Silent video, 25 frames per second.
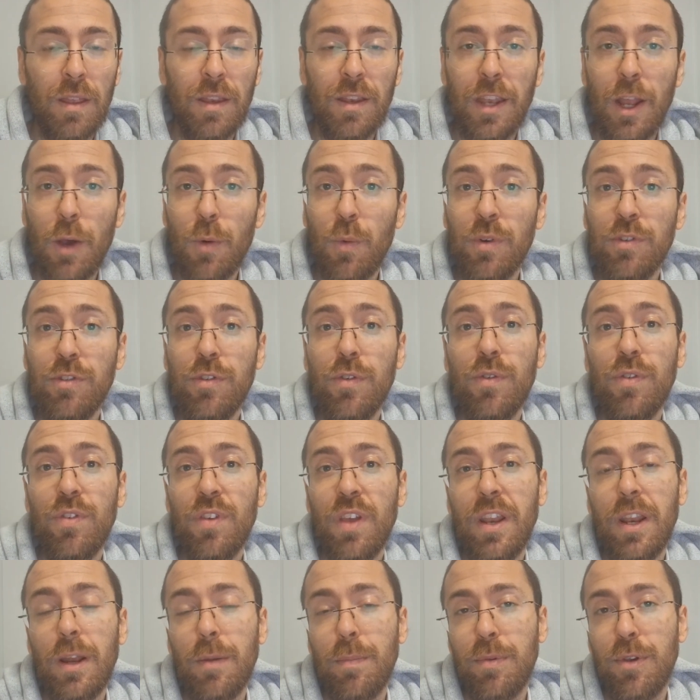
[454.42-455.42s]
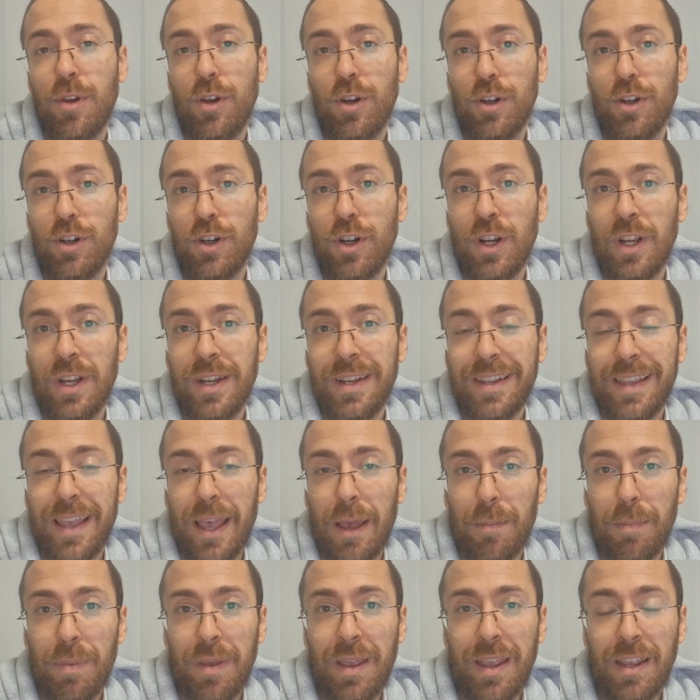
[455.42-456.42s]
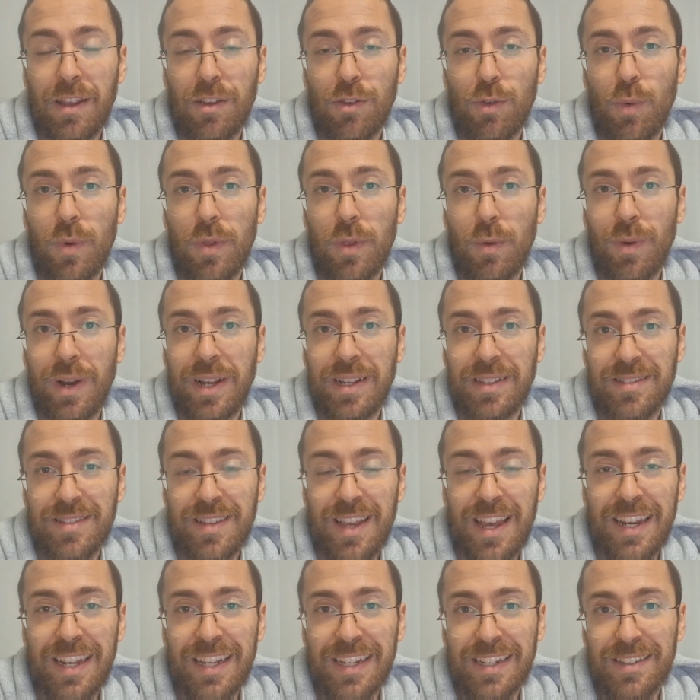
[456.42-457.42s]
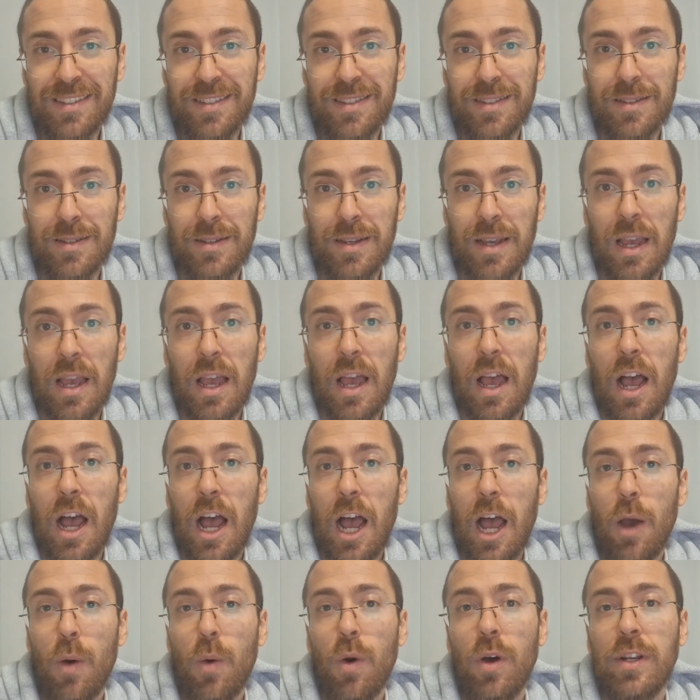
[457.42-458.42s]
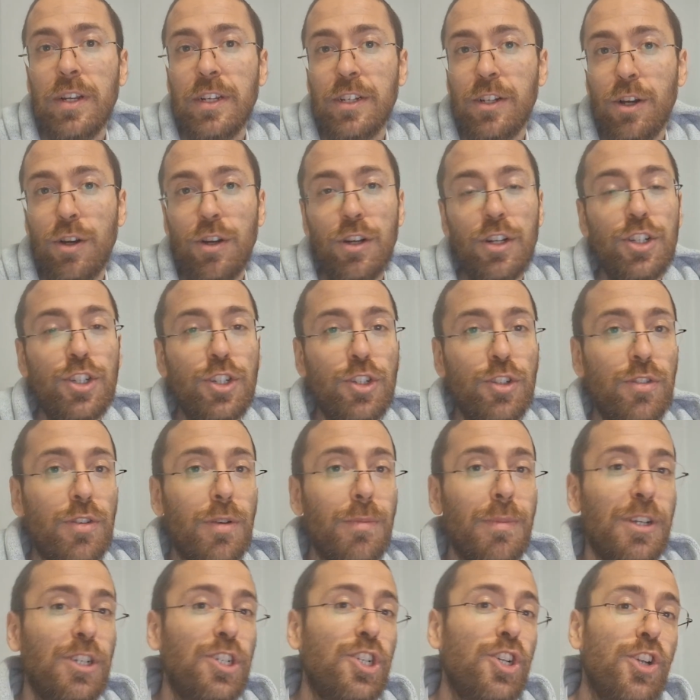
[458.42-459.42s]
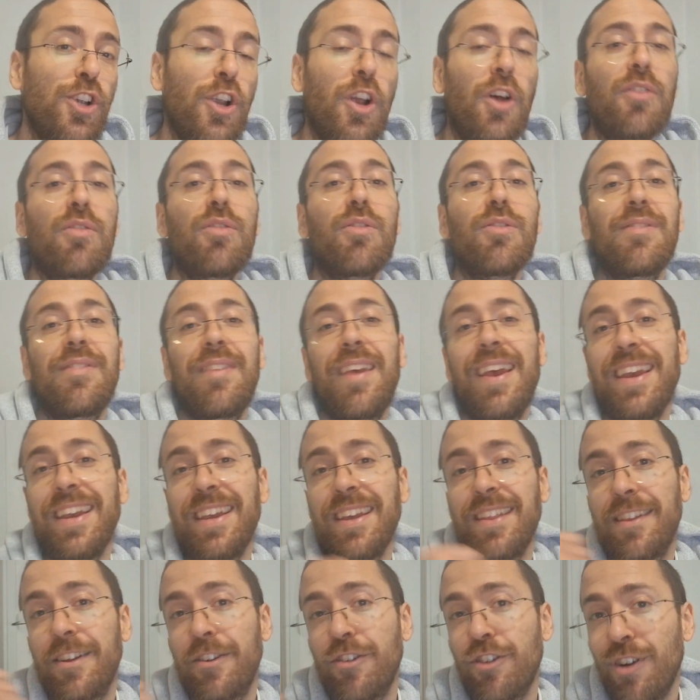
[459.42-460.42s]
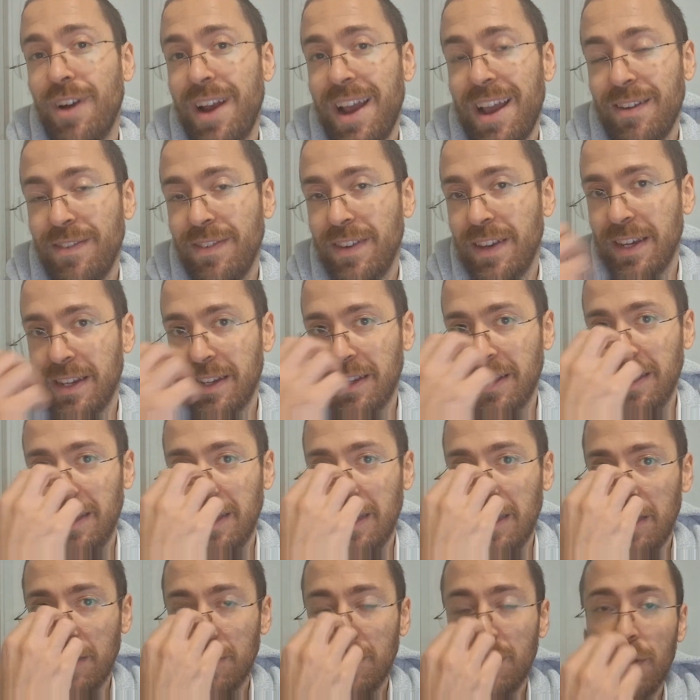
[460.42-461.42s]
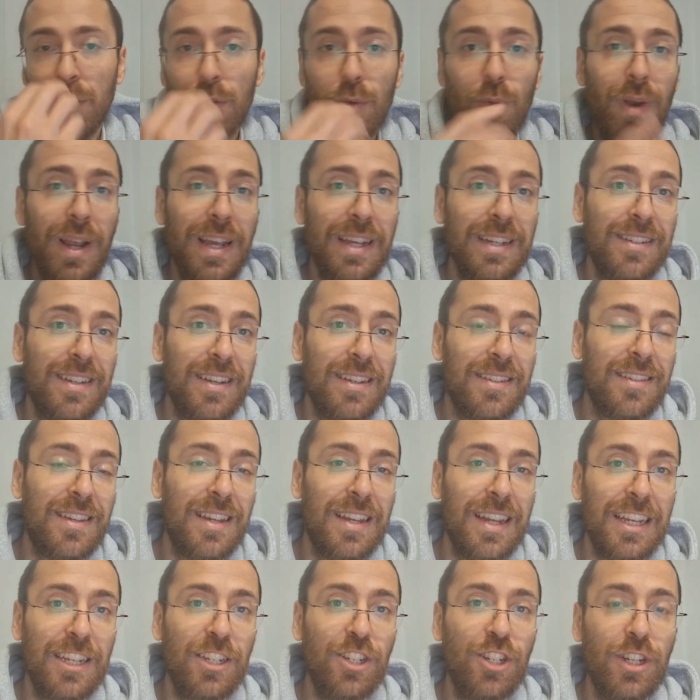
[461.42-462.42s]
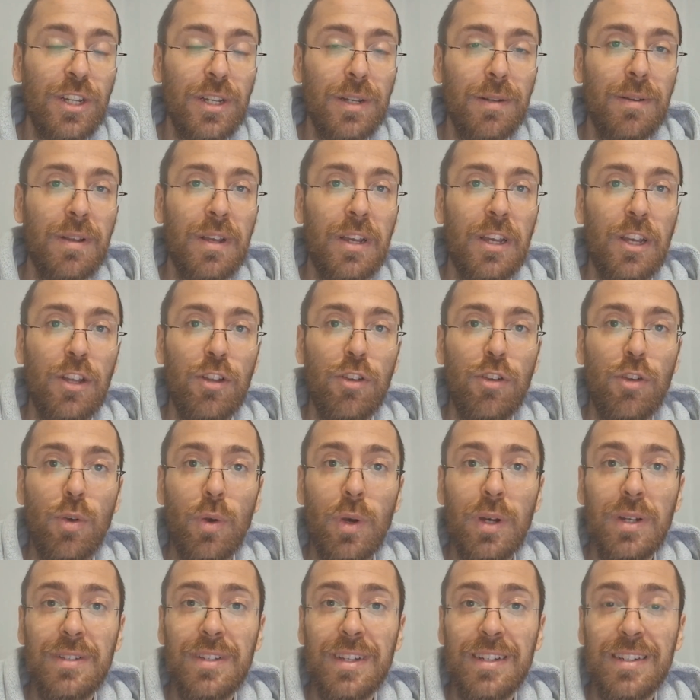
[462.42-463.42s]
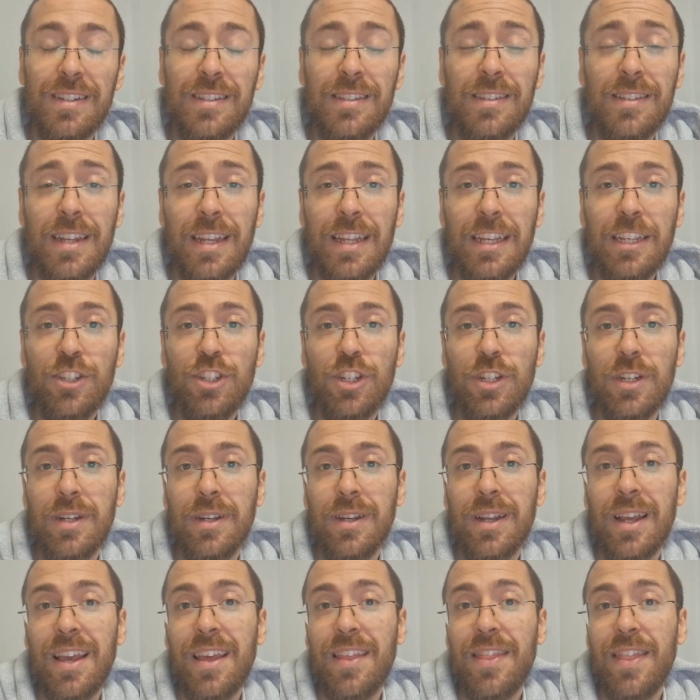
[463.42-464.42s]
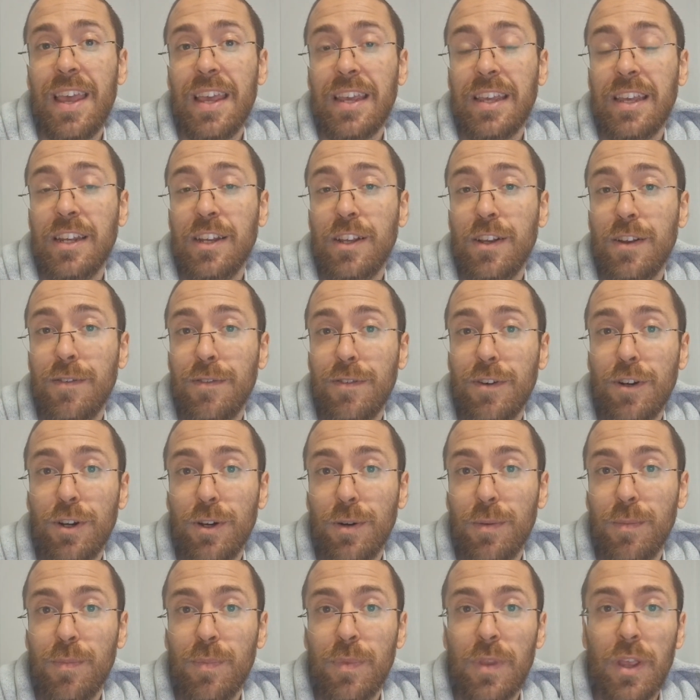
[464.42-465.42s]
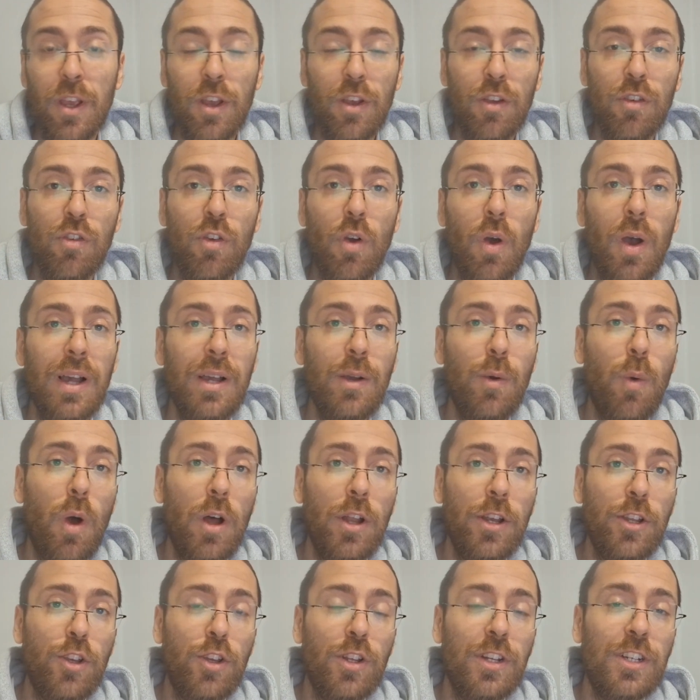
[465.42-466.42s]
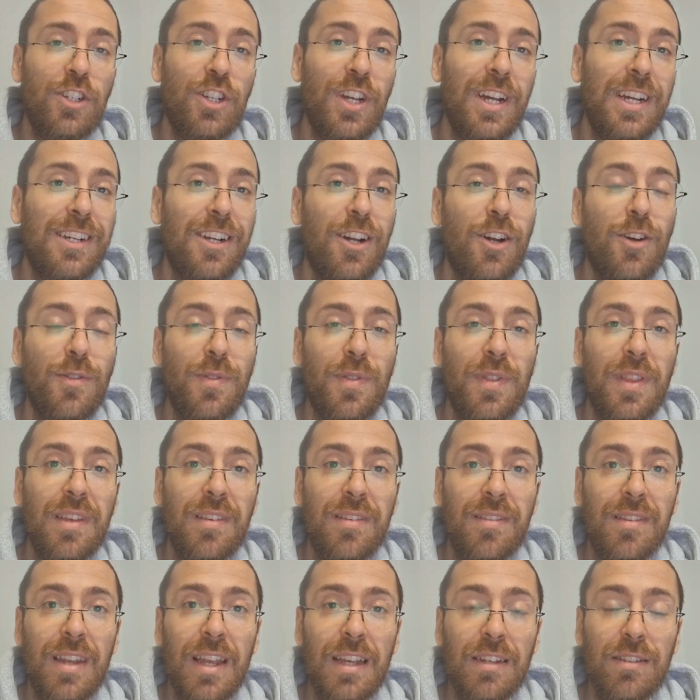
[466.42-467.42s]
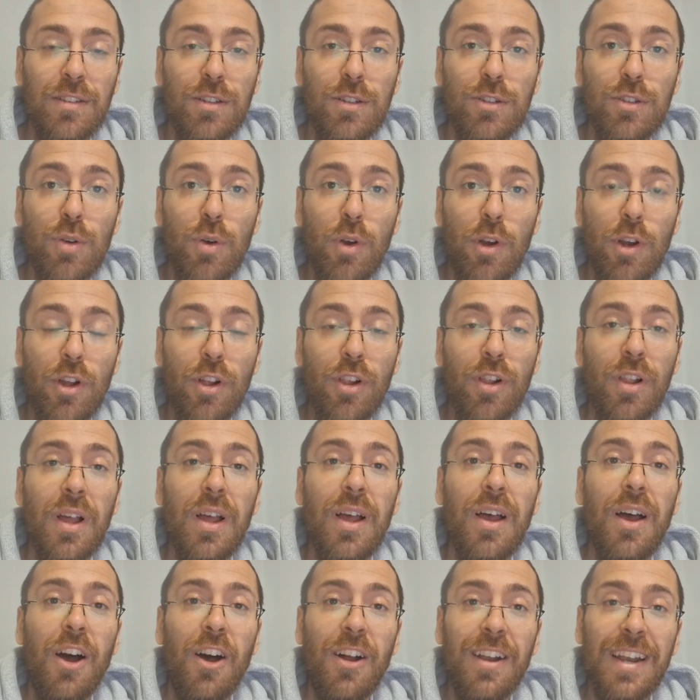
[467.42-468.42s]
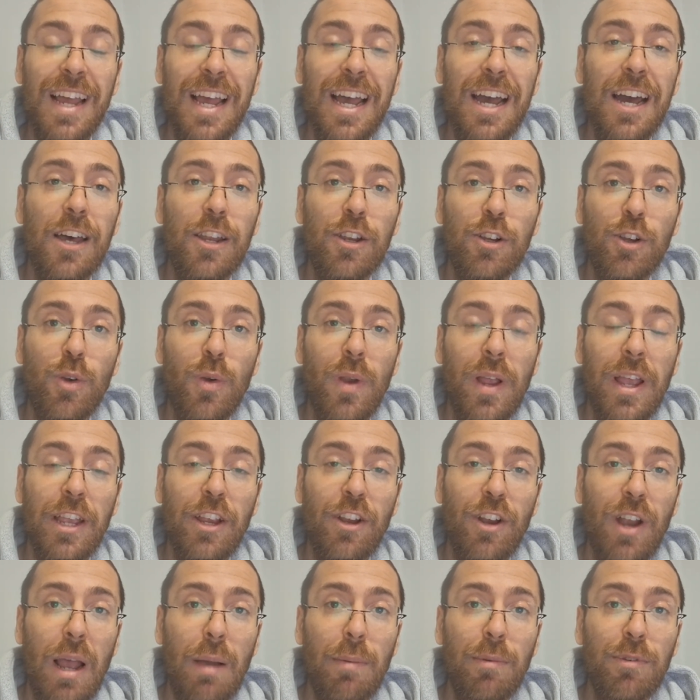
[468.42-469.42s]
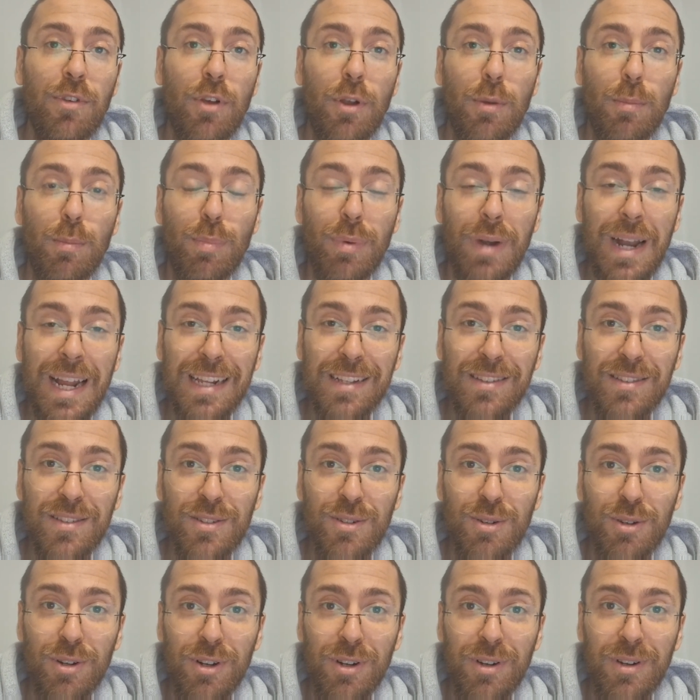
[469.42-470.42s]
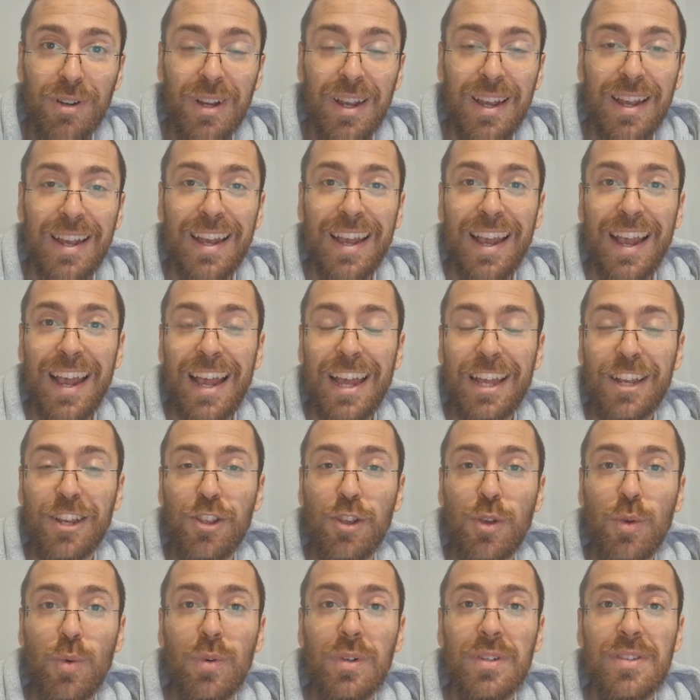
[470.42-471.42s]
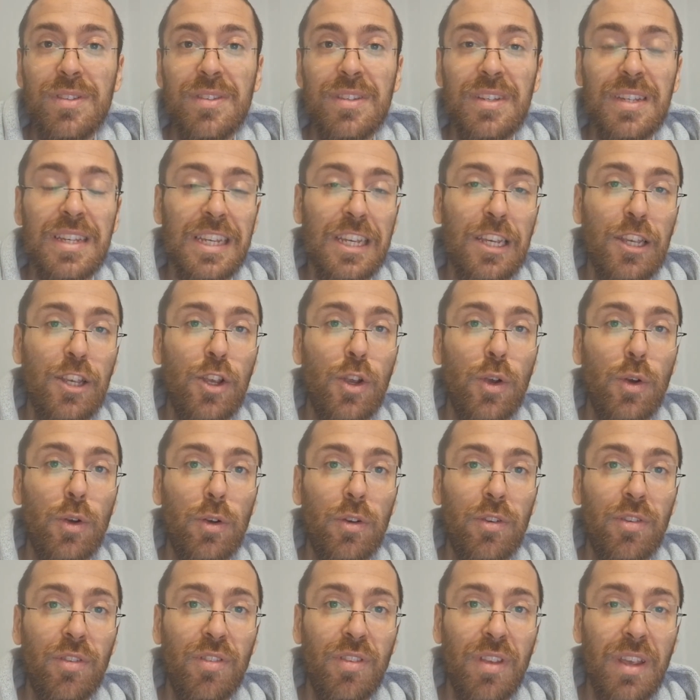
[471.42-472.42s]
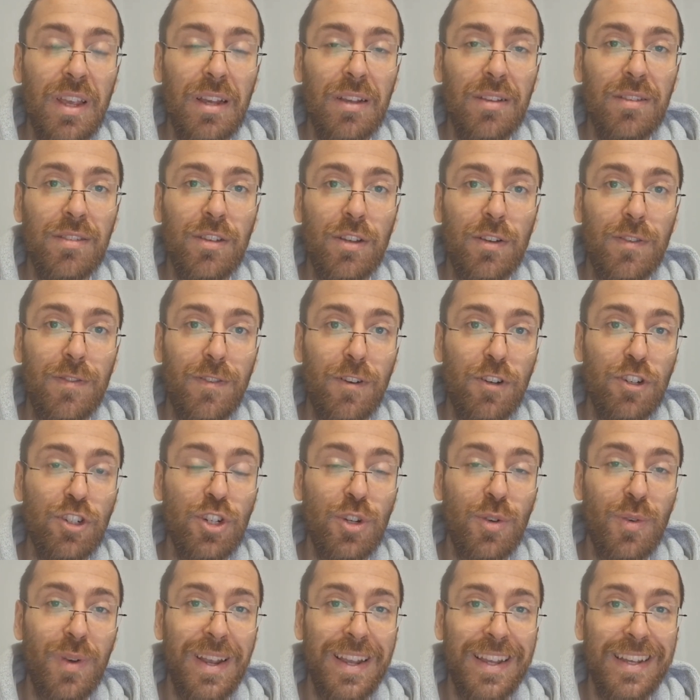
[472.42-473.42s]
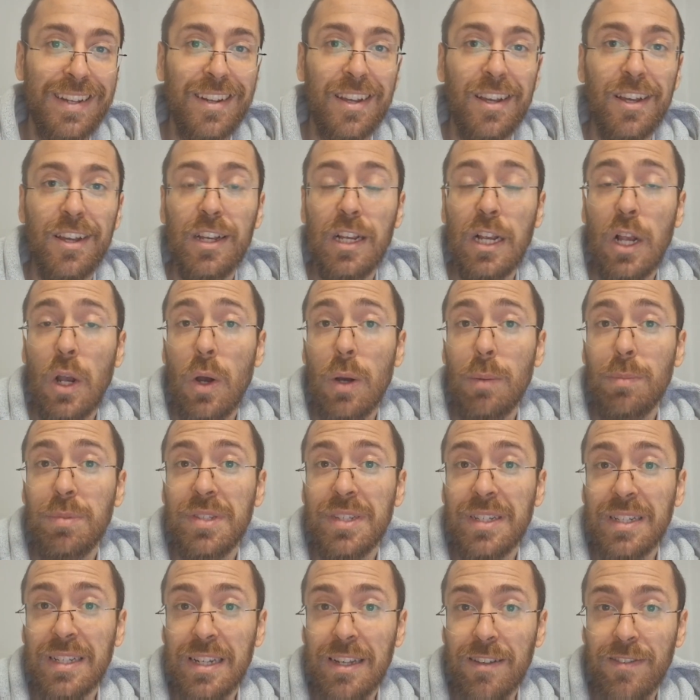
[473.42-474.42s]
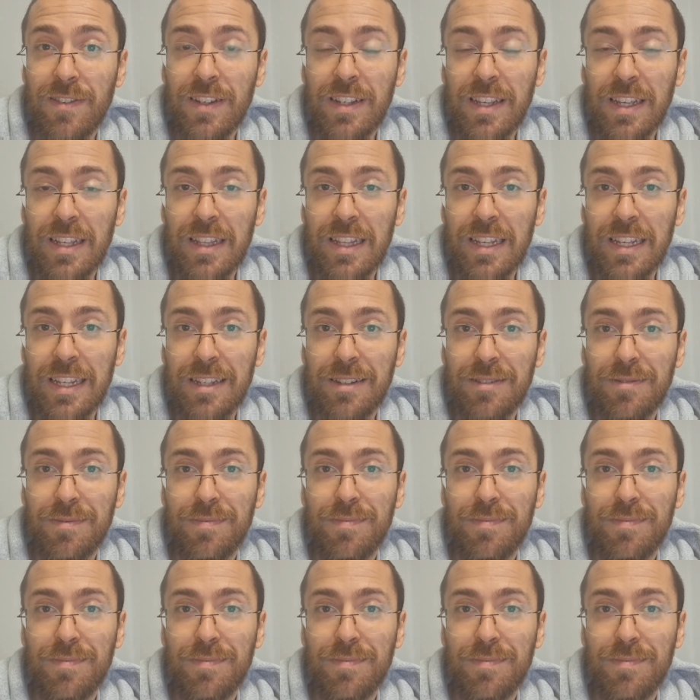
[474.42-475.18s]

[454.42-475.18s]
Now, once you've set up your campaigns with the right settings, I want to encourage you to make sure you're also taking the traffic to the right destination, to a destination that can convert. So I want you to check out this next tutorial on how to create your Amazon brand store, and you will see your sales conversion rate go up significantly.